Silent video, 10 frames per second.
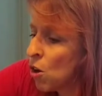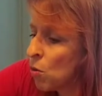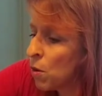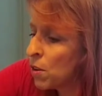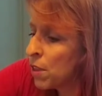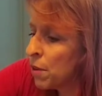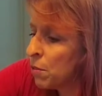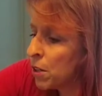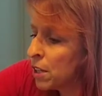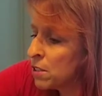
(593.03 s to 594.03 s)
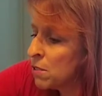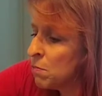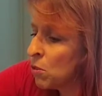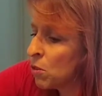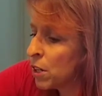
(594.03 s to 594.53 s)
where they will get
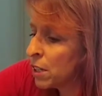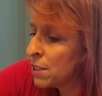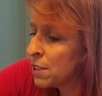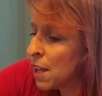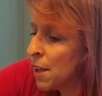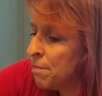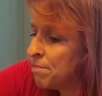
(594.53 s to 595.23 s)
some morning sun.